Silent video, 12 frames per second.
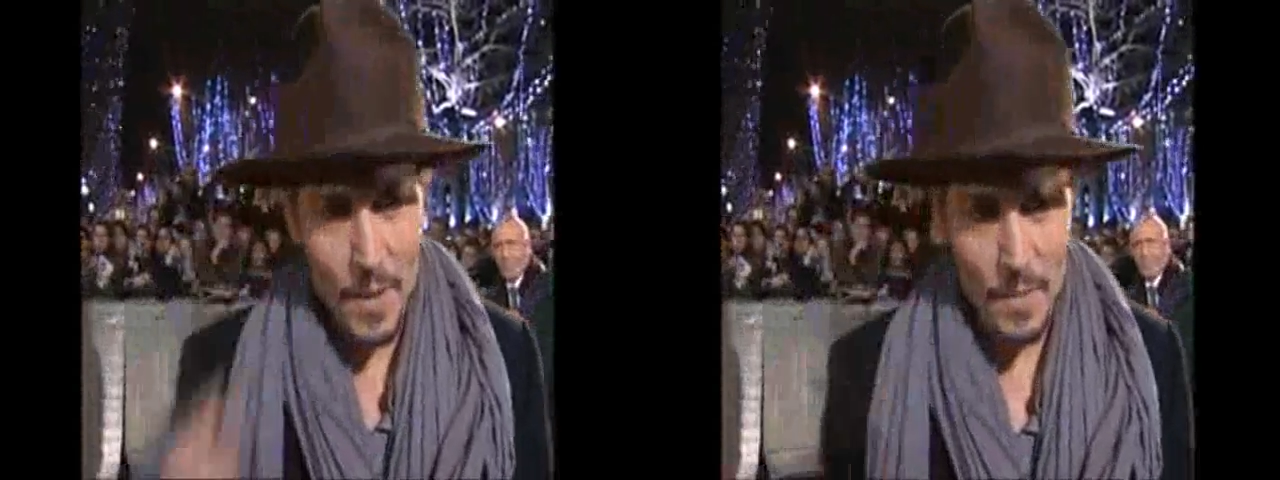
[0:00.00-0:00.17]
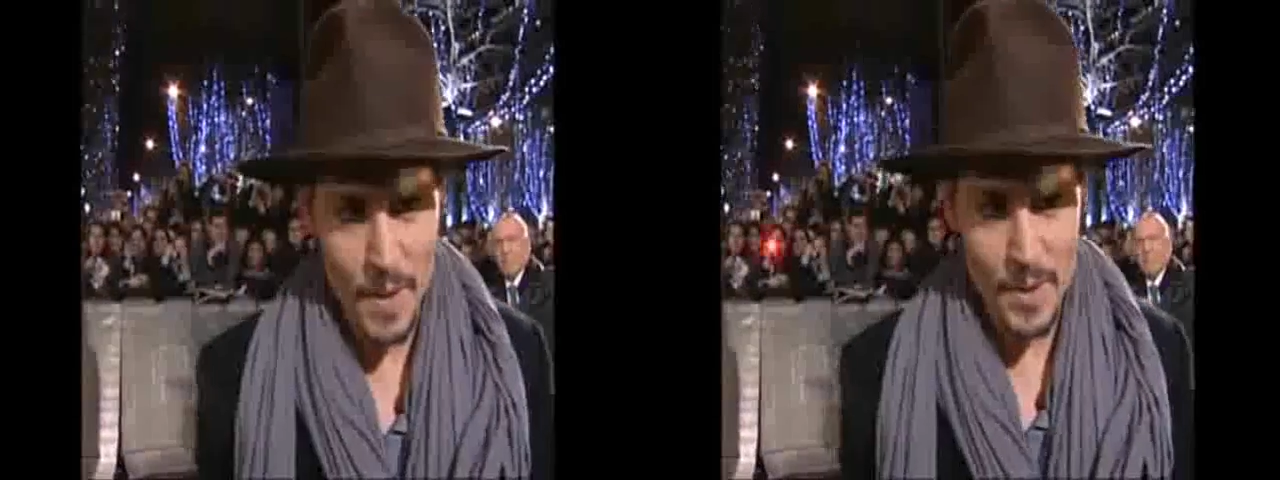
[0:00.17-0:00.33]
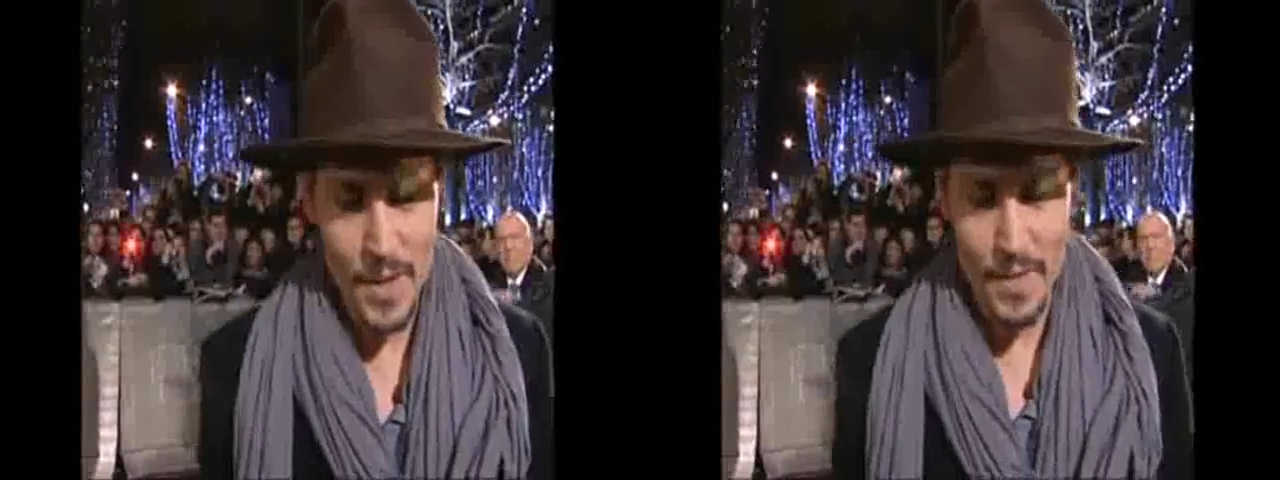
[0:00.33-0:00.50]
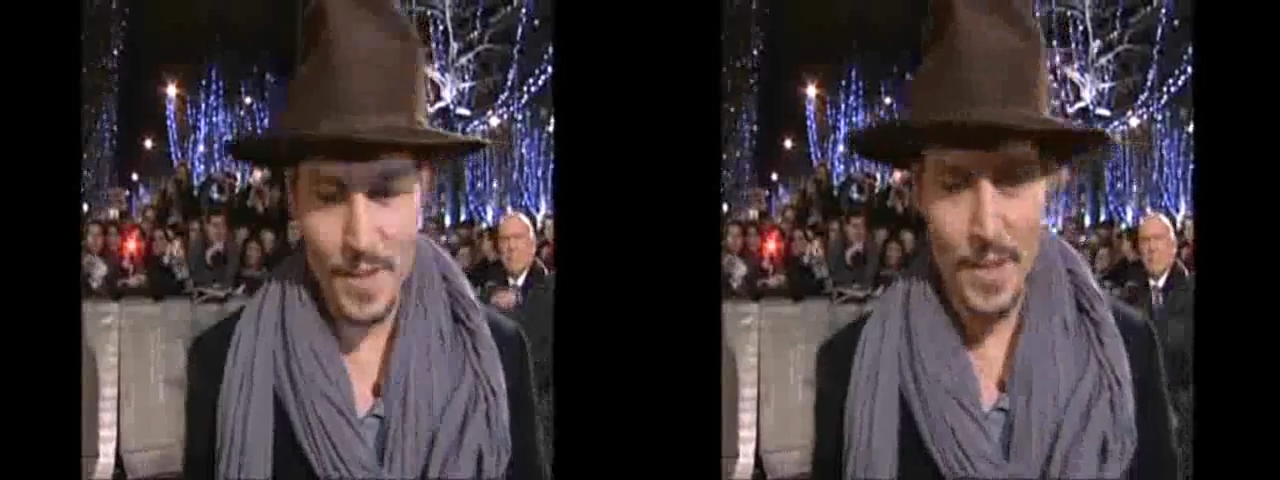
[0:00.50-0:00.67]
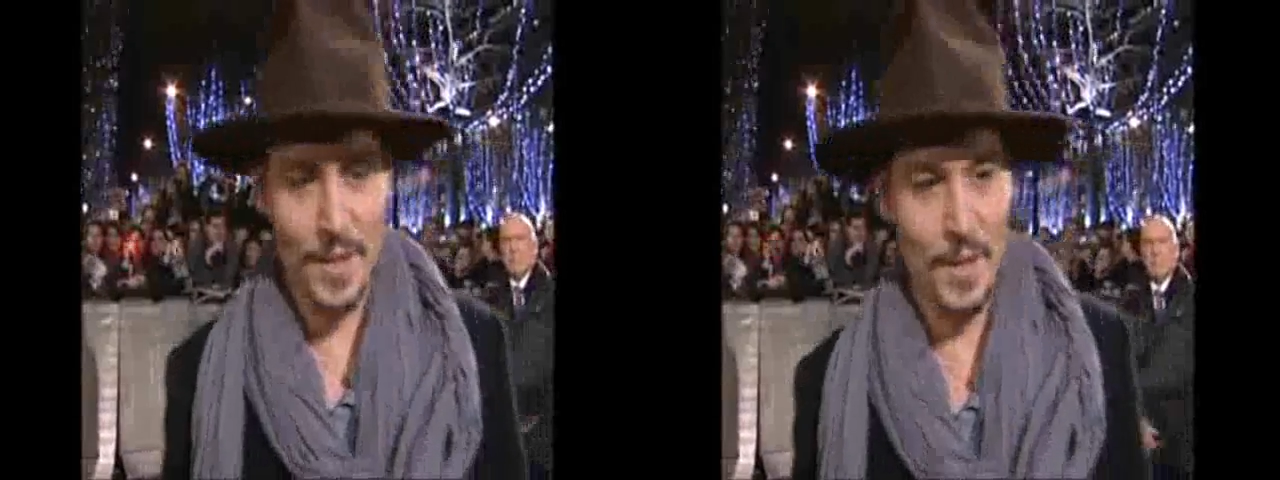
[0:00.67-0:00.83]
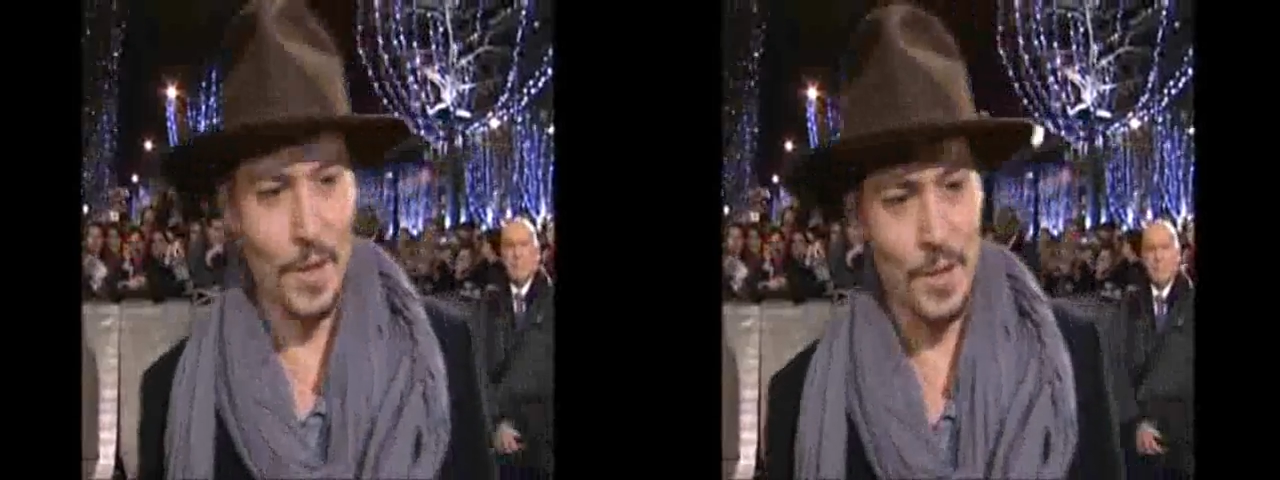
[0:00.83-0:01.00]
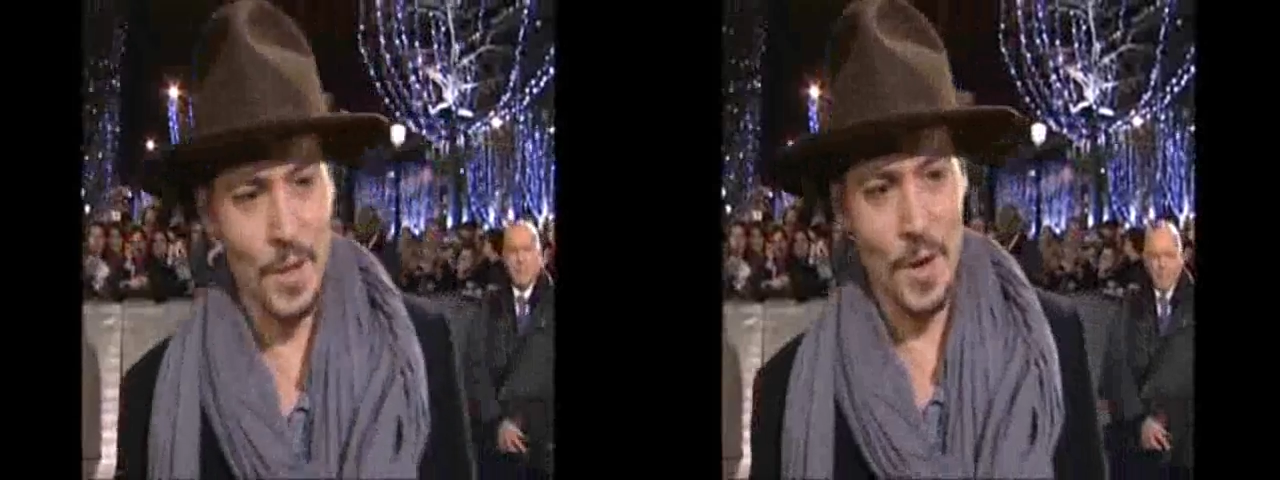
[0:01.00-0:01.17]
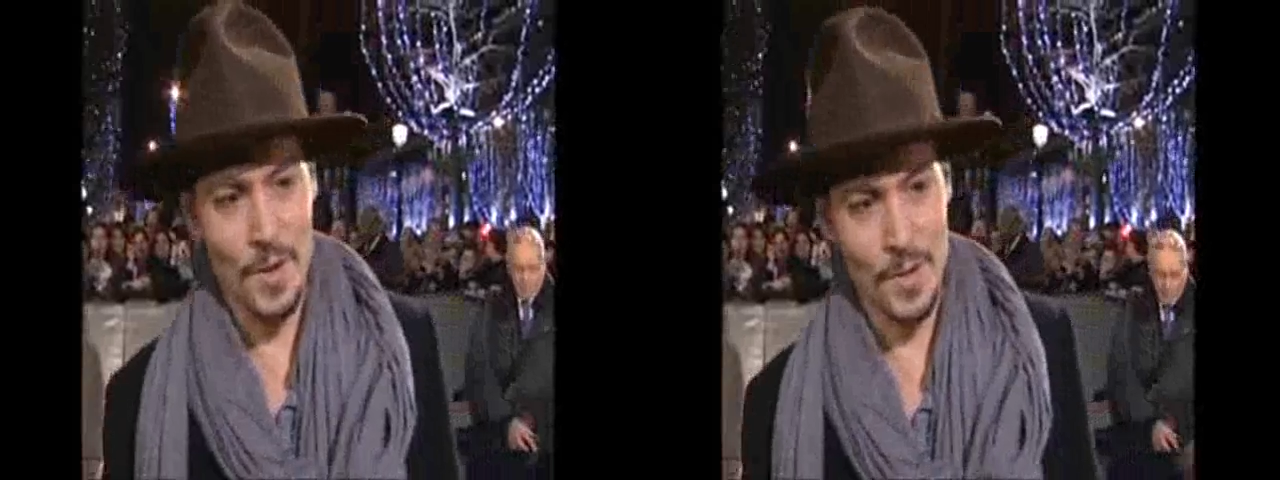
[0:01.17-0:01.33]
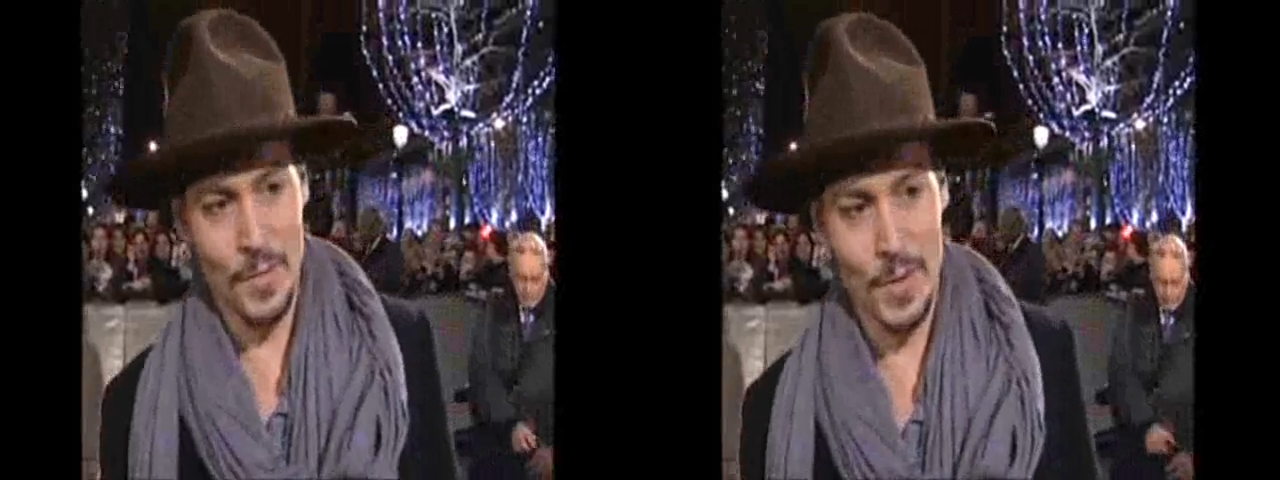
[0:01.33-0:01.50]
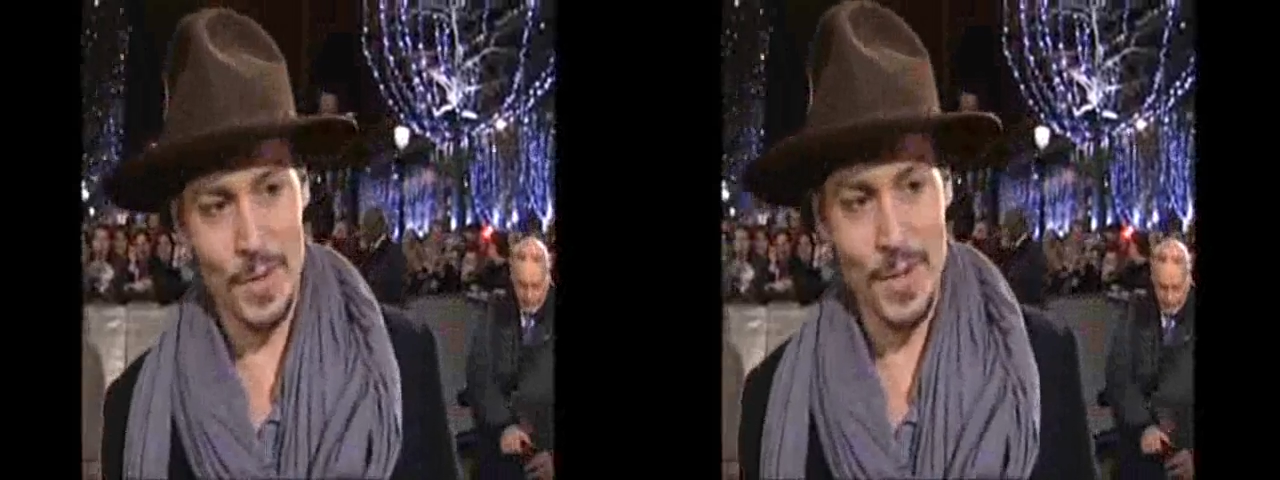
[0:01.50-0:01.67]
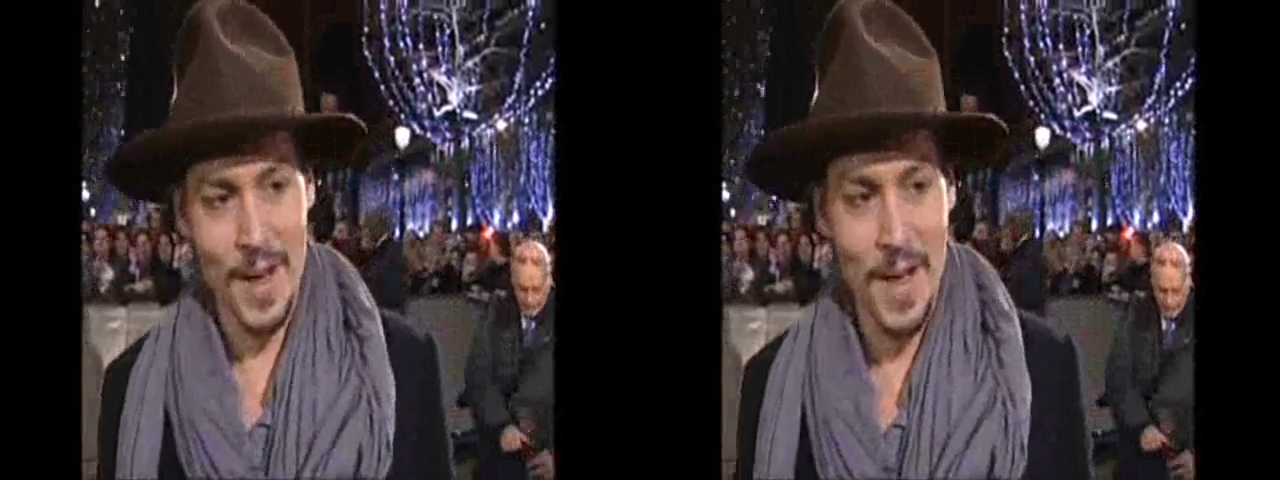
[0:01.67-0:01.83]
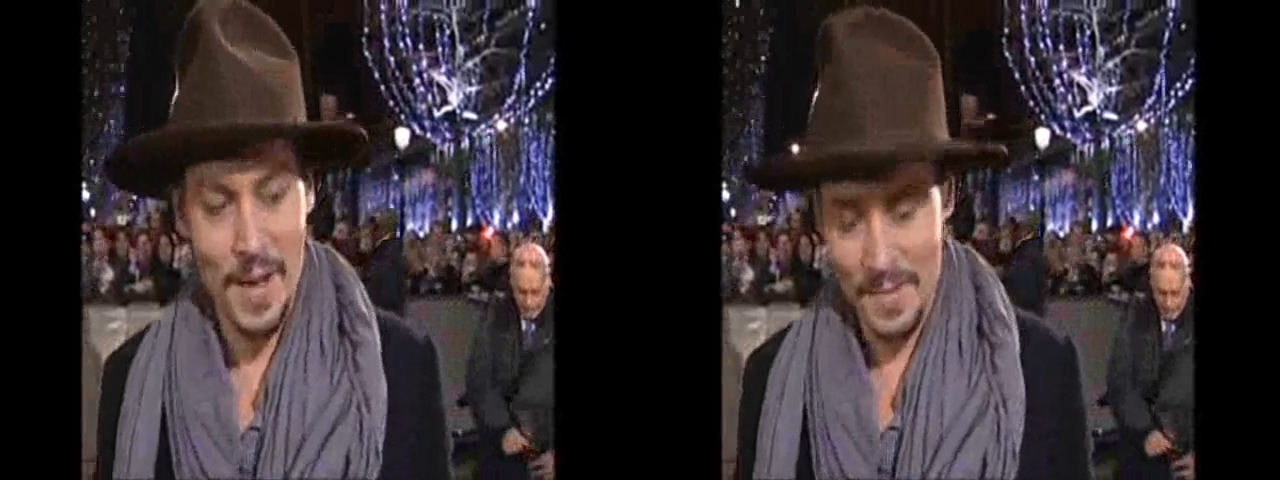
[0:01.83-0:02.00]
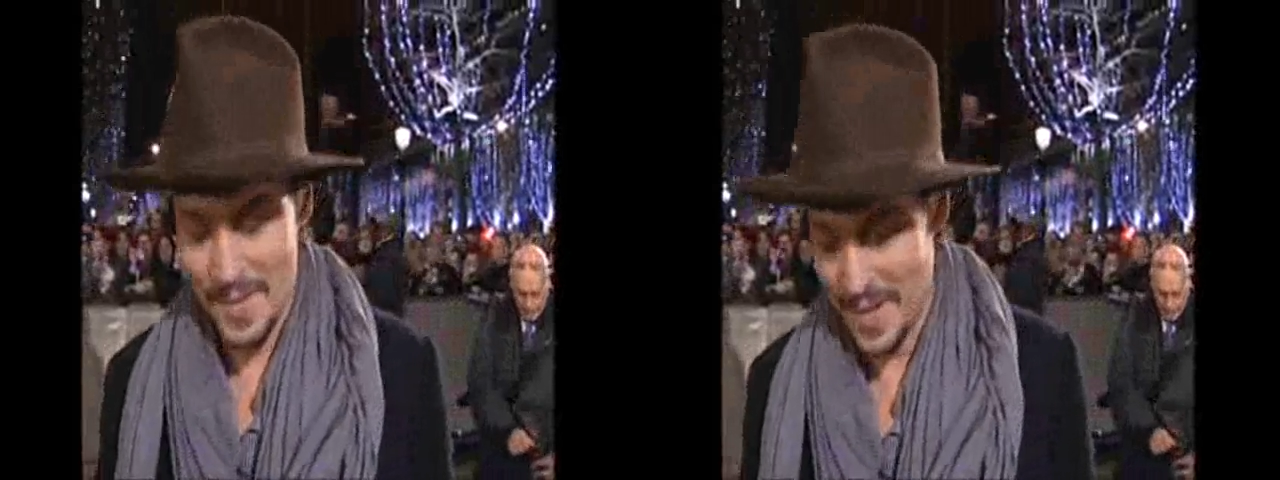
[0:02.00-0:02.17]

me about 17 years ago. It was the first time,